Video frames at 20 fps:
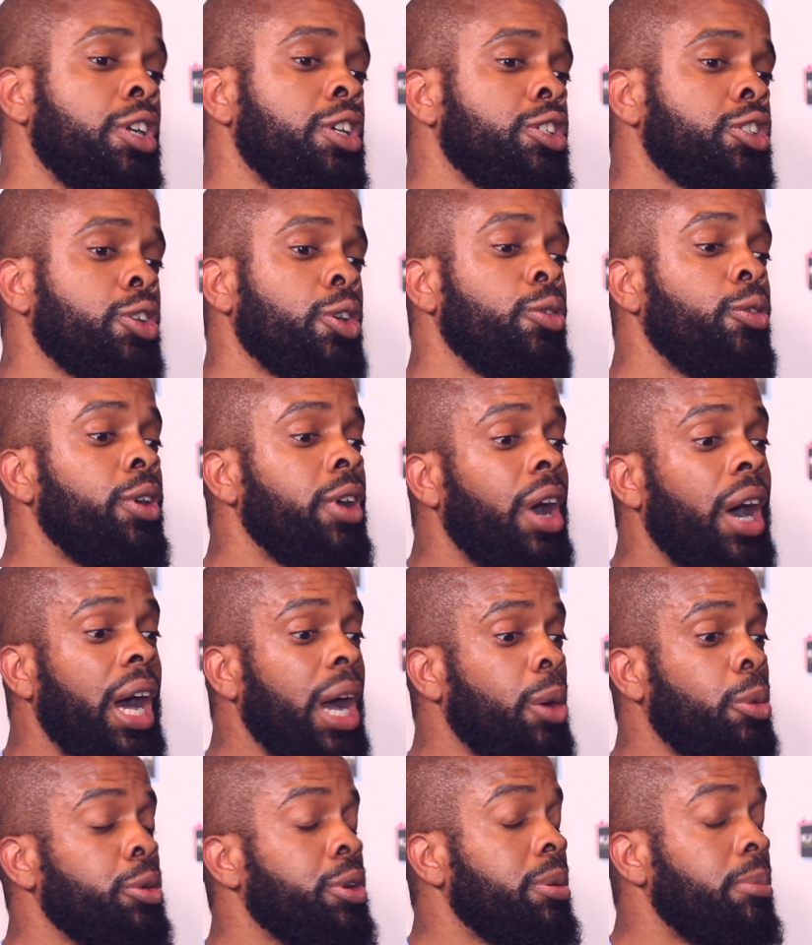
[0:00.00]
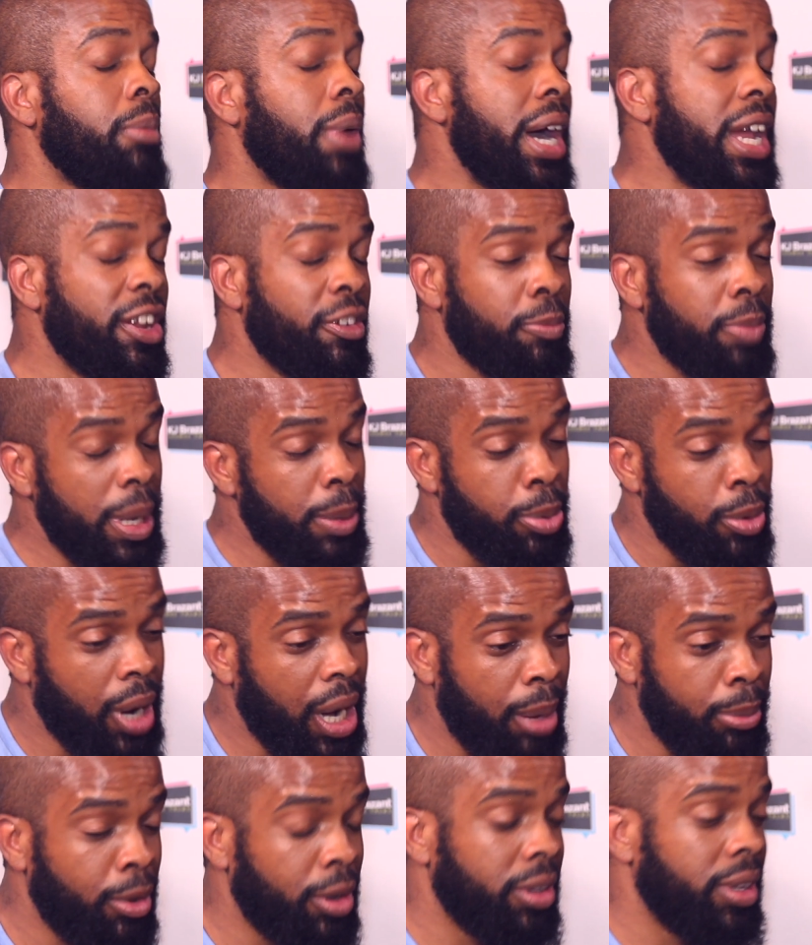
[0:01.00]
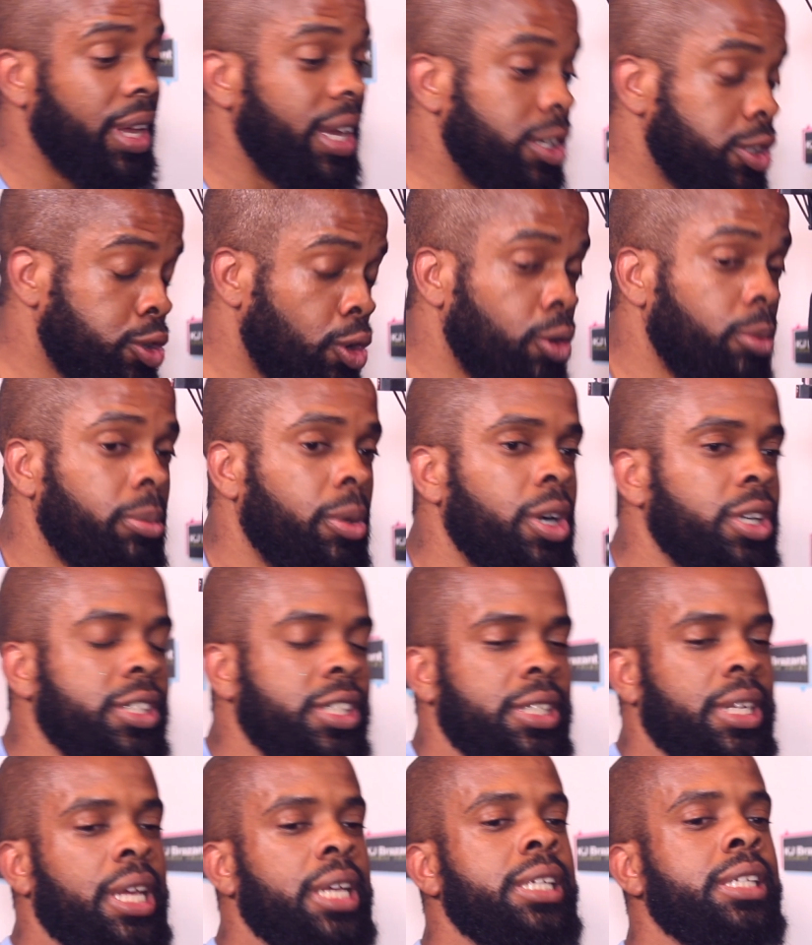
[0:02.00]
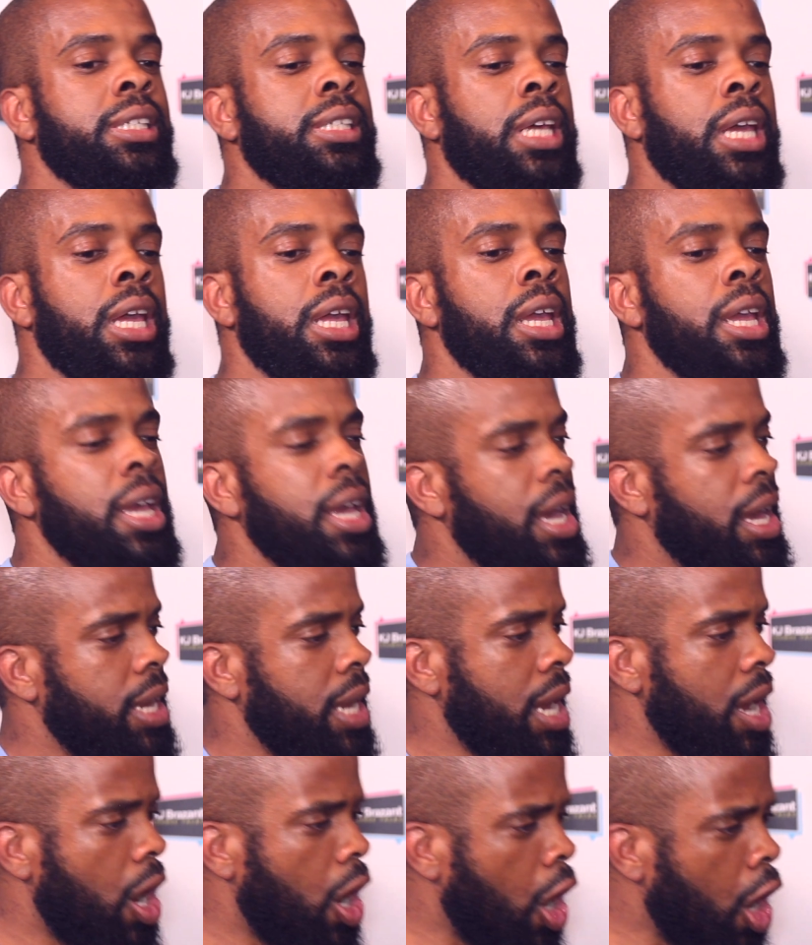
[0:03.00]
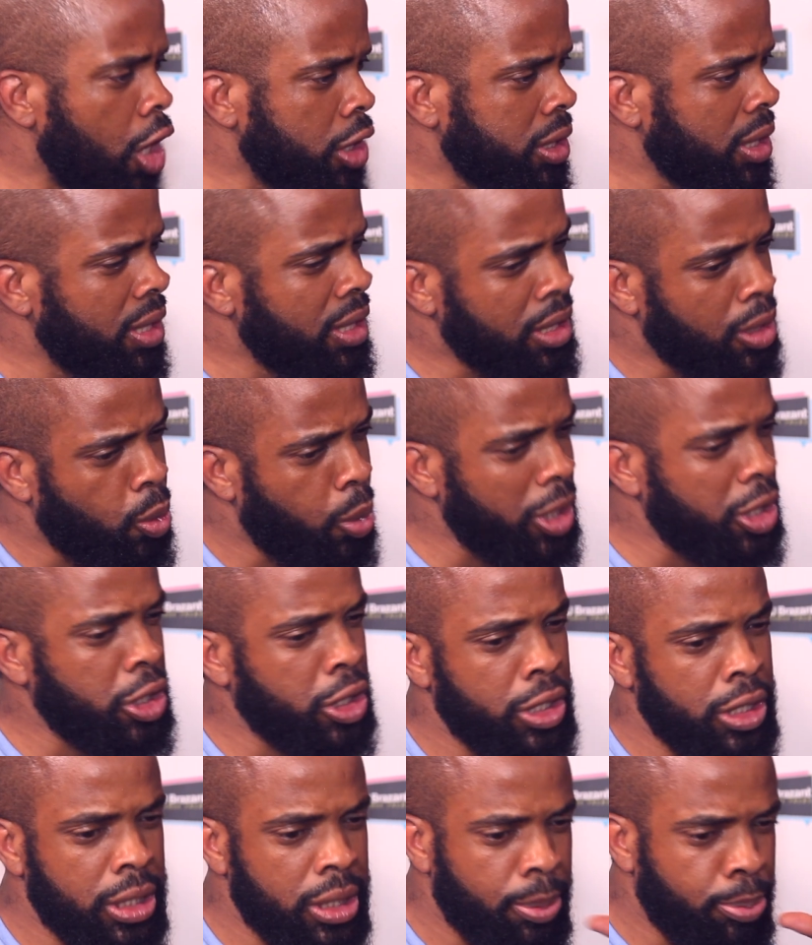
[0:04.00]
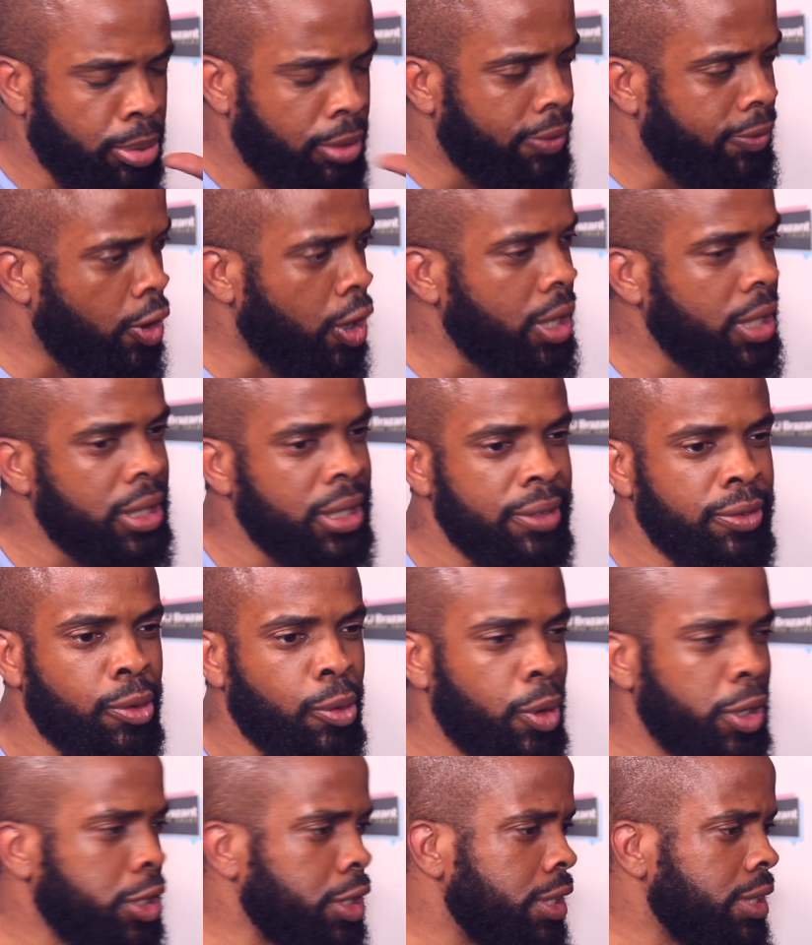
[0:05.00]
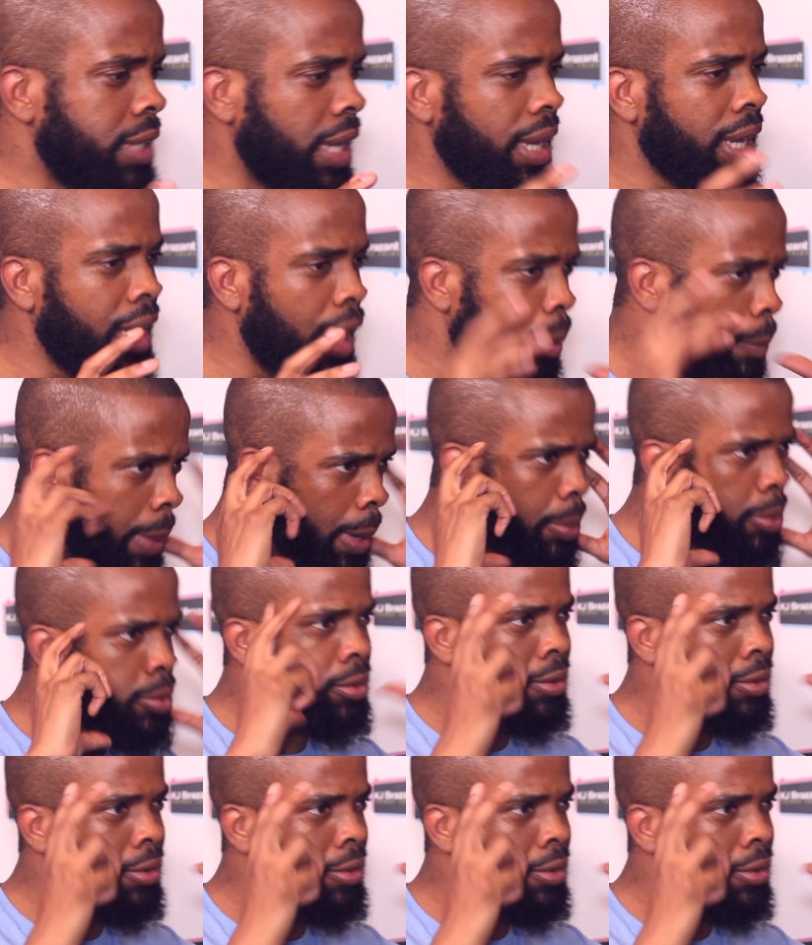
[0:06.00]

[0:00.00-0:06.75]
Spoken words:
So I wouldn't mind if people come on their soapbox and they say, and they're asking questions, provocative questions that get people